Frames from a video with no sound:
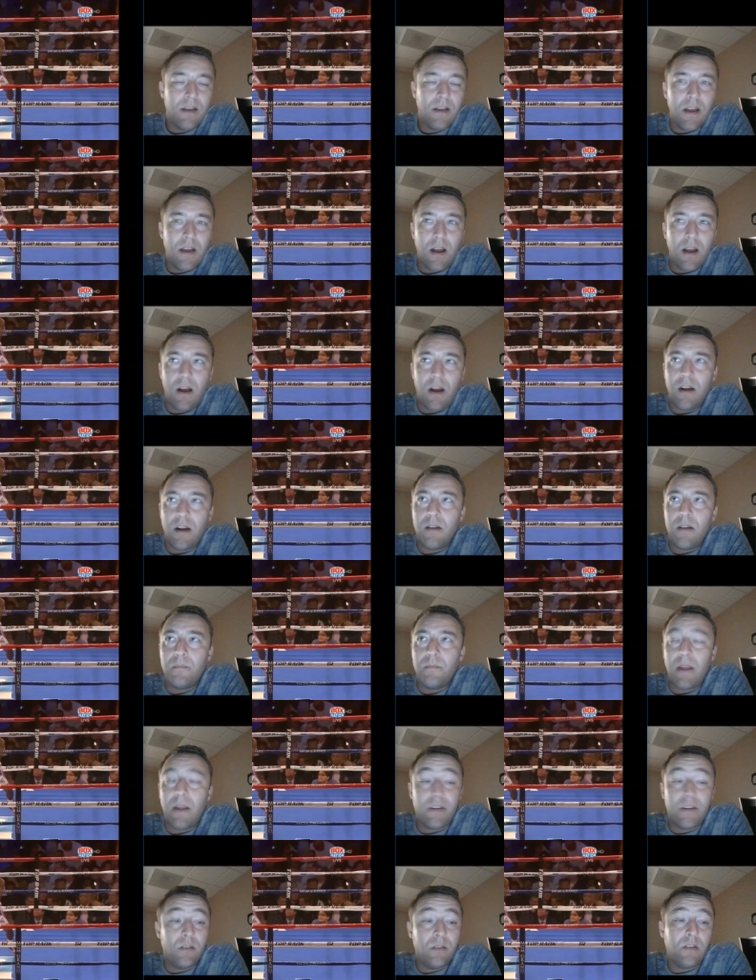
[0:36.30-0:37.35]
um,
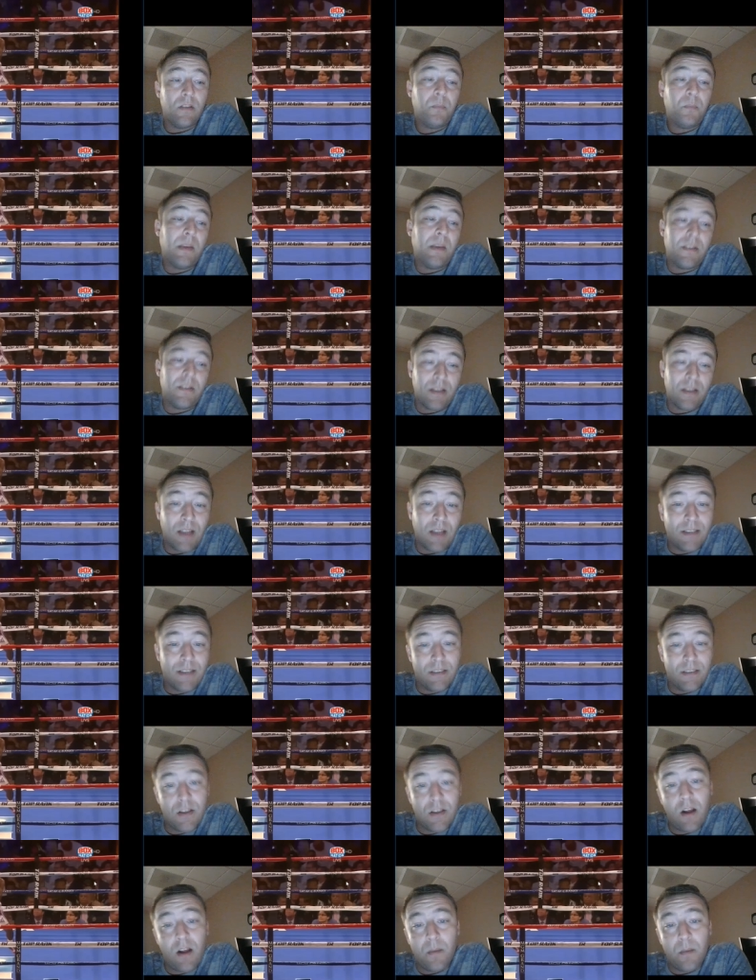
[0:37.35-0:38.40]
I do this because I like to
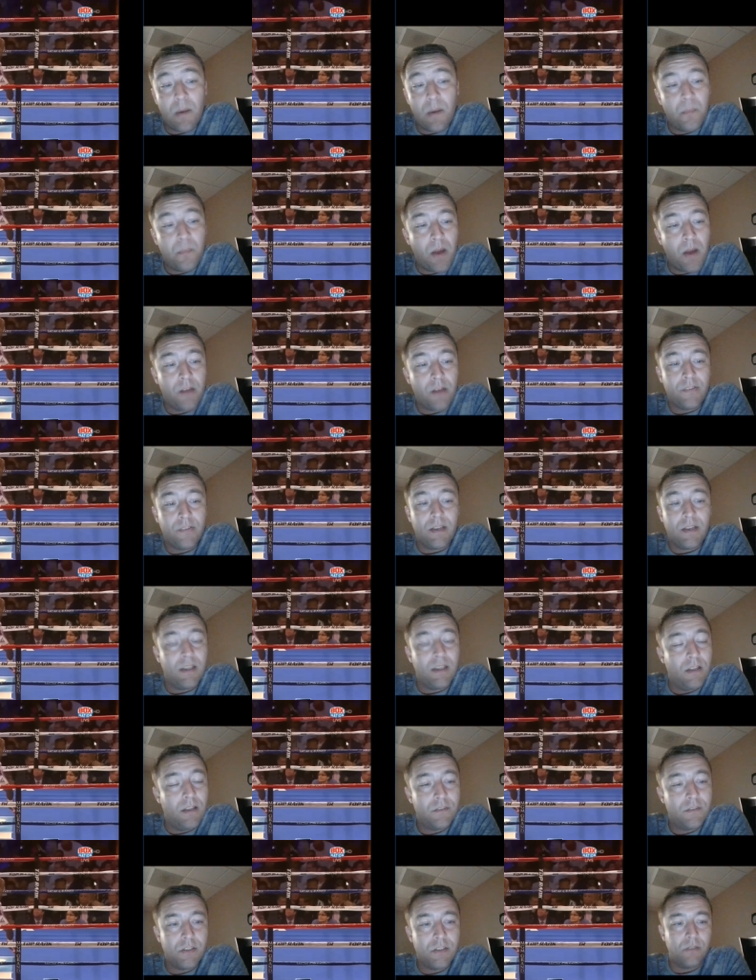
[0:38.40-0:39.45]
talk about boxing. I
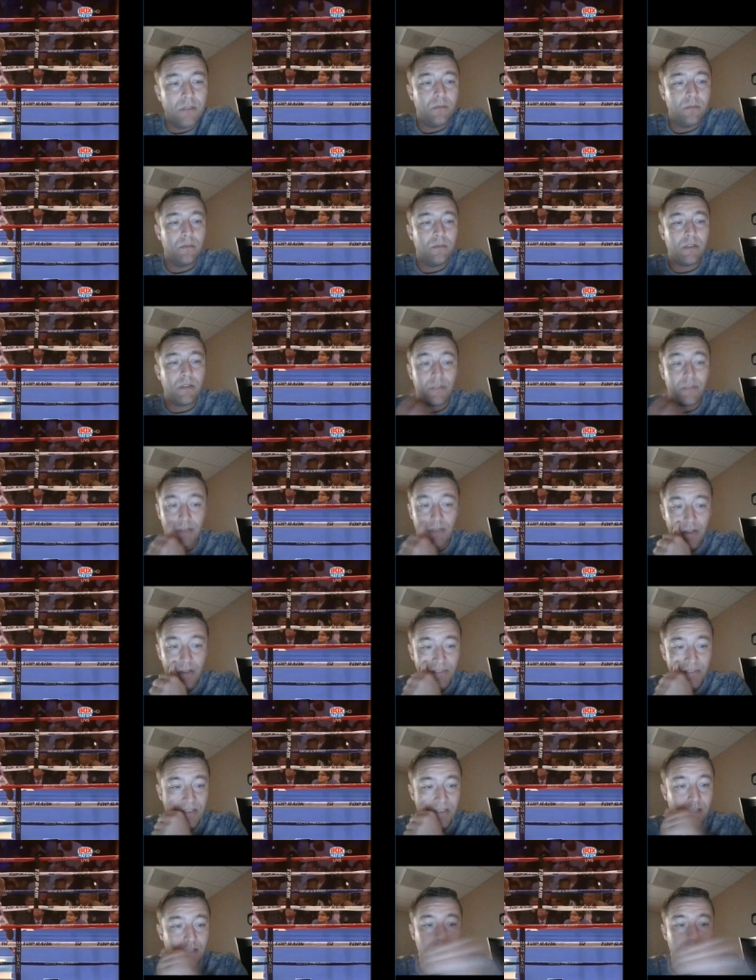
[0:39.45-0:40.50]
love to
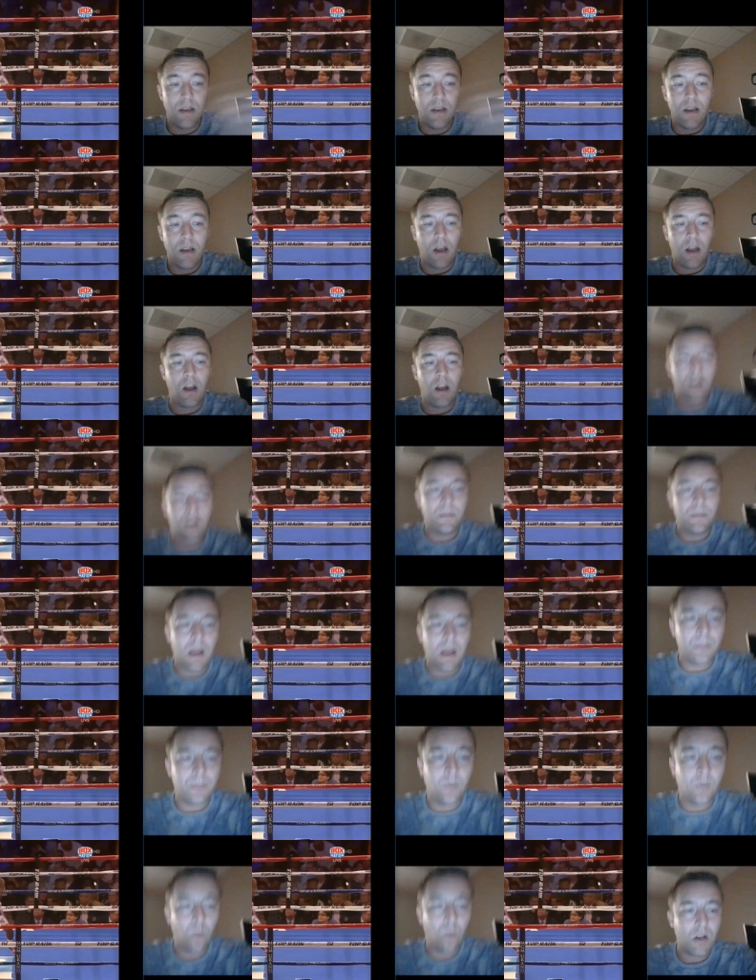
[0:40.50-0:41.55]
discuss it. Um, I've
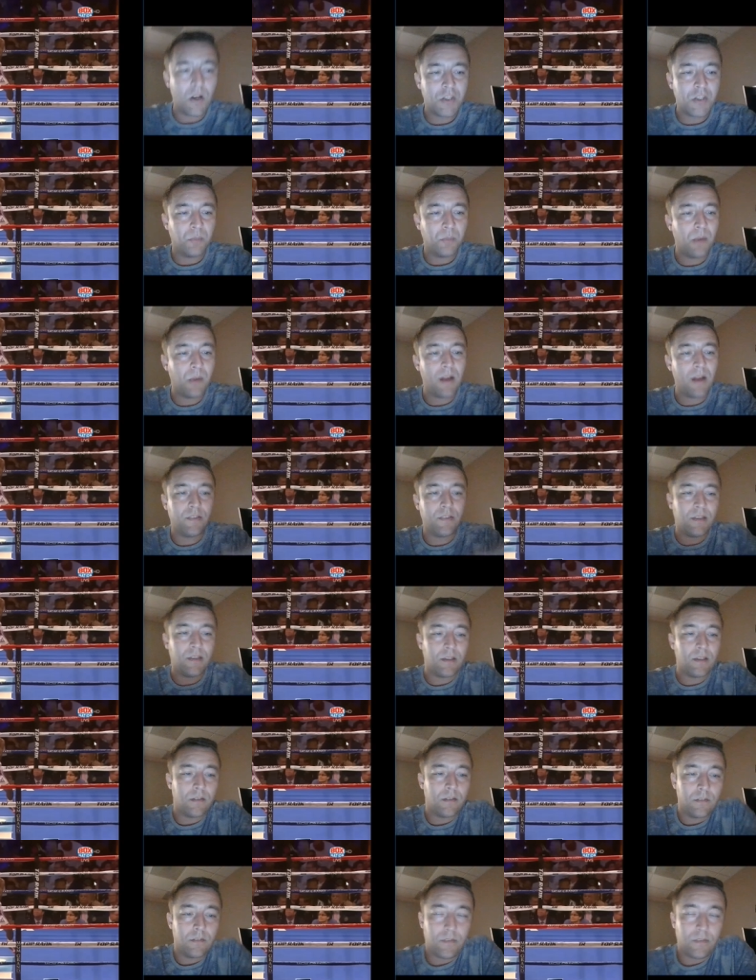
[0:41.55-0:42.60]
been watching
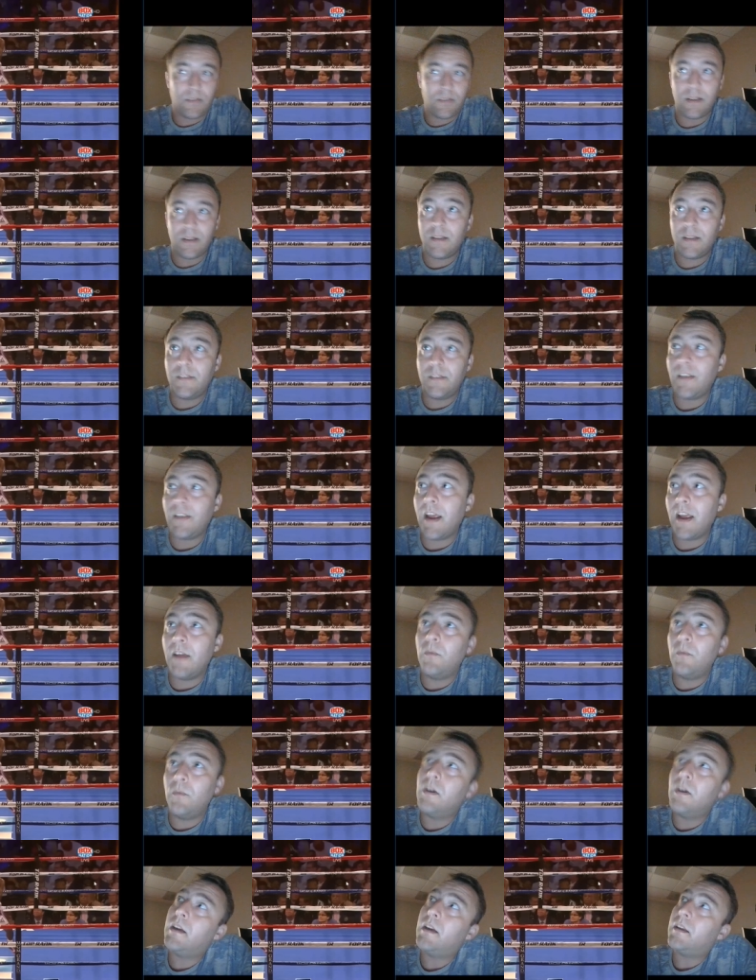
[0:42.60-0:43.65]
boxing since I
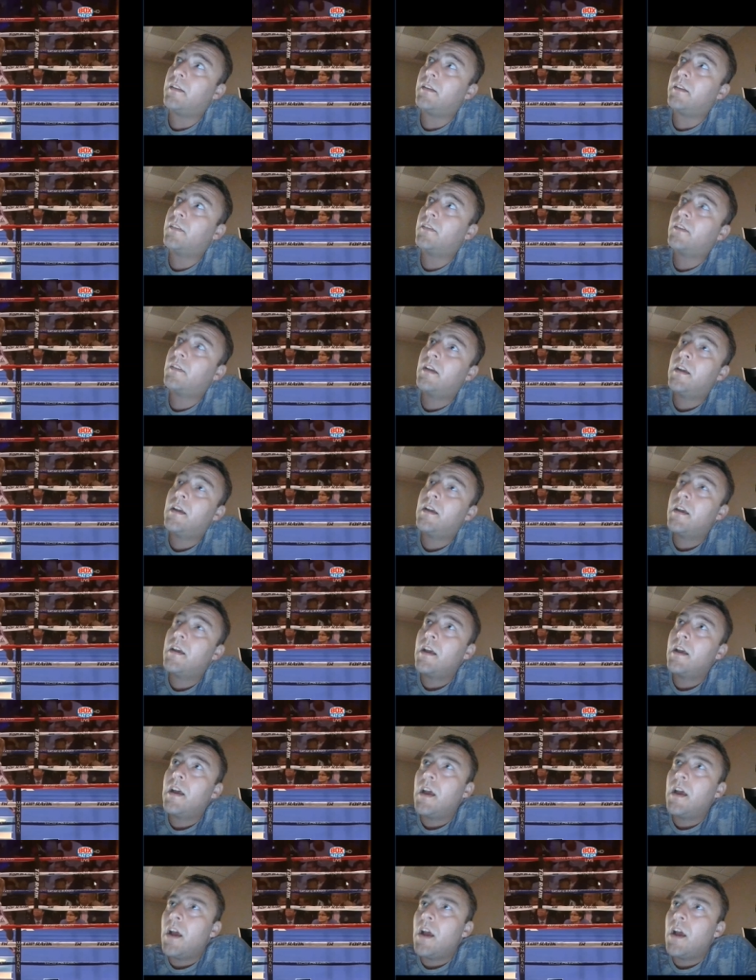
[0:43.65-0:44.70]
was
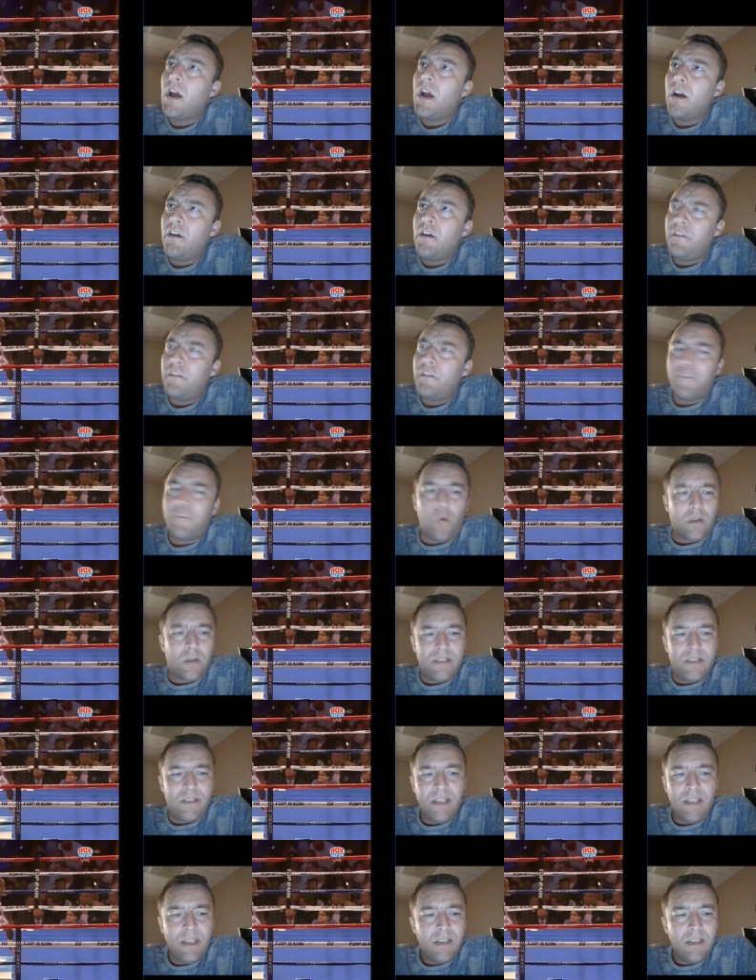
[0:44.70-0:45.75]

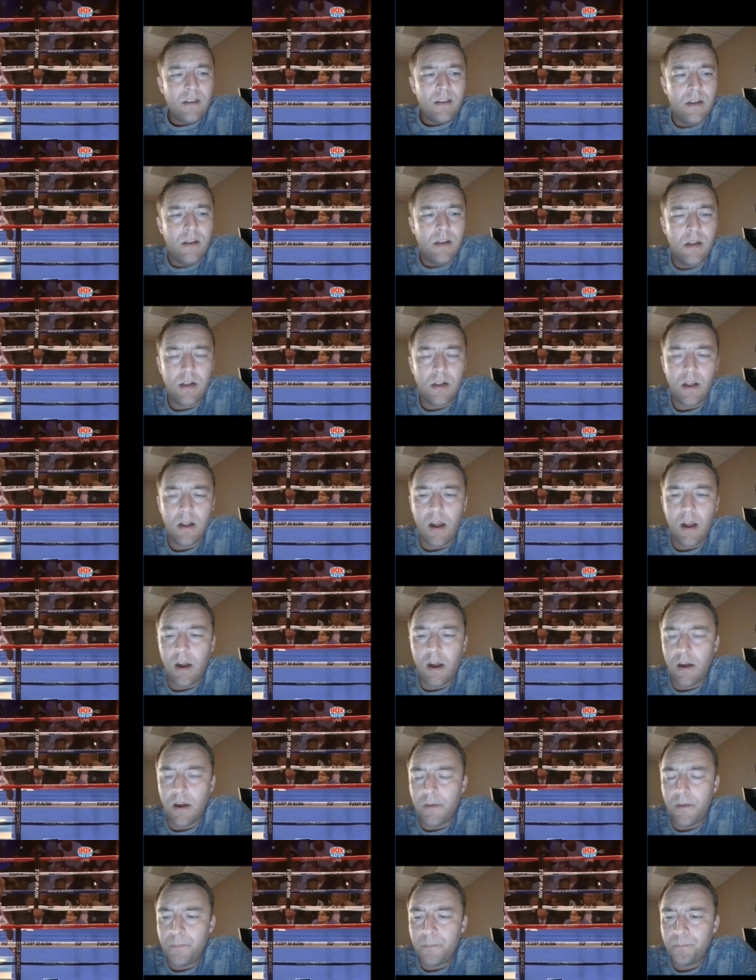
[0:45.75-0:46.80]
fourteen,
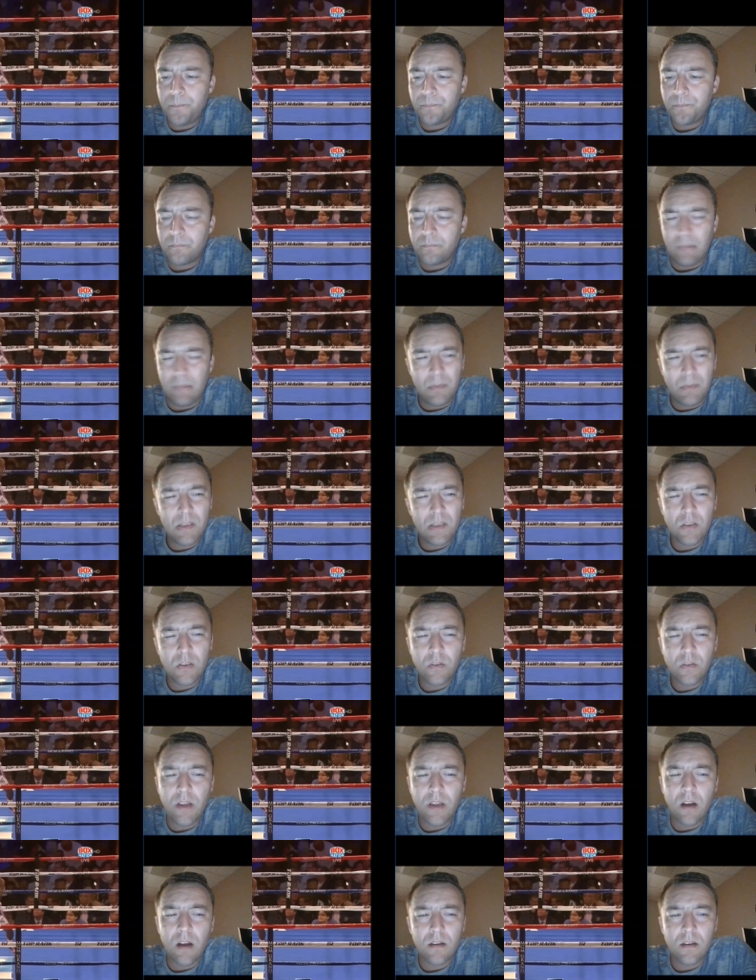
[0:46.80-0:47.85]
um, maybe a little
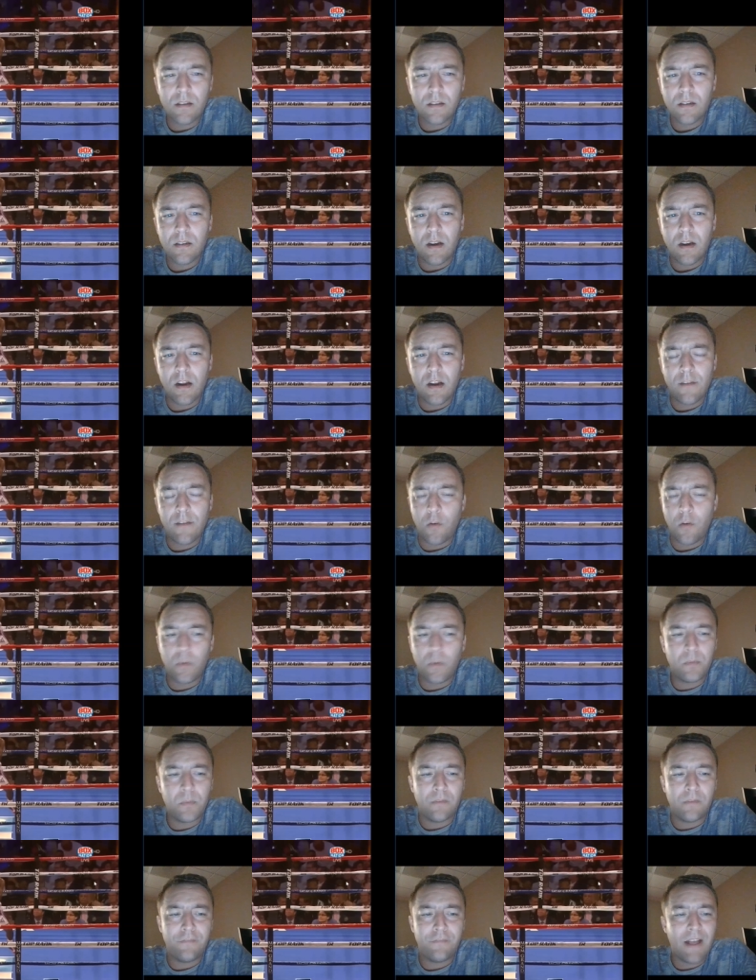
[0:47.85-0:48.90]
younger. Uh, I've always
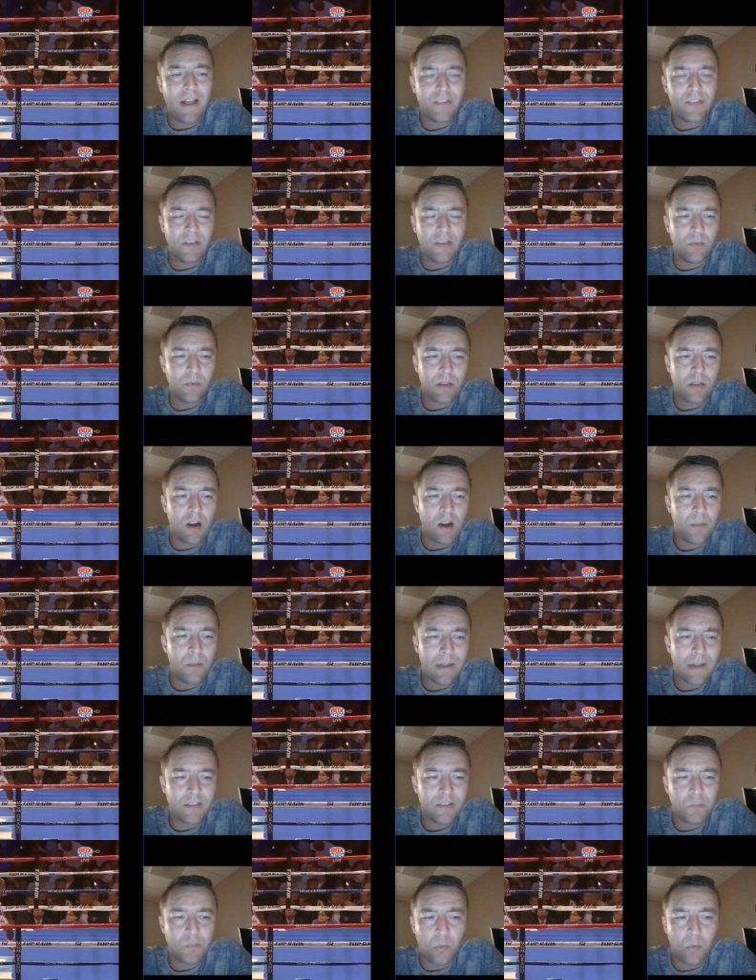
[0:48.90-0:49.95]
been fascinated with
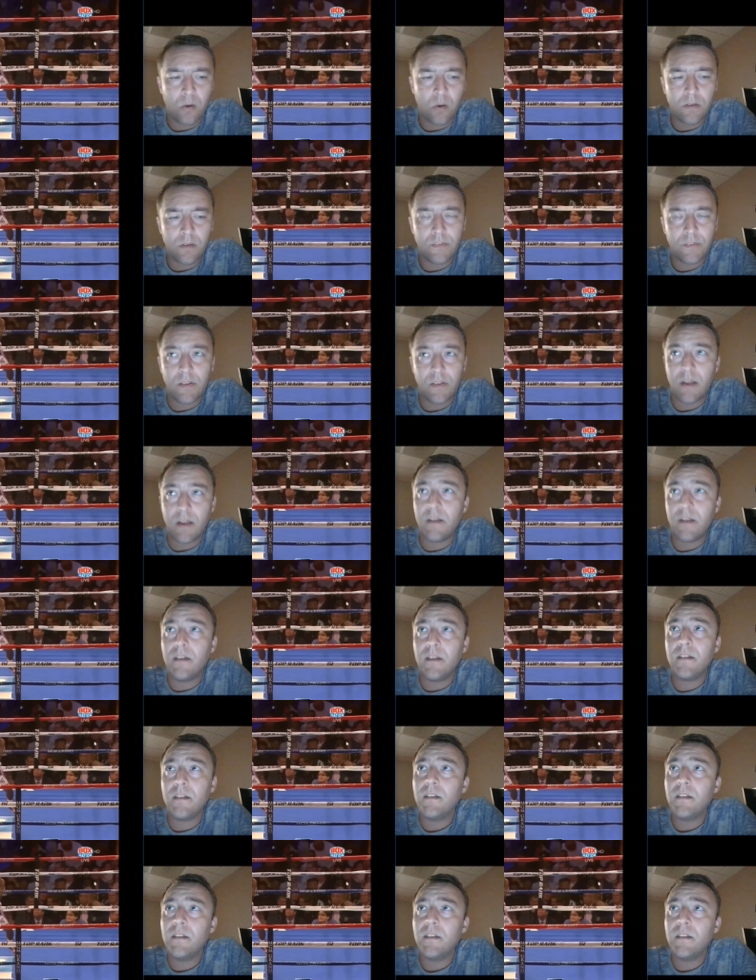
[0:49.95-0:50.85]
combat sports. Uh,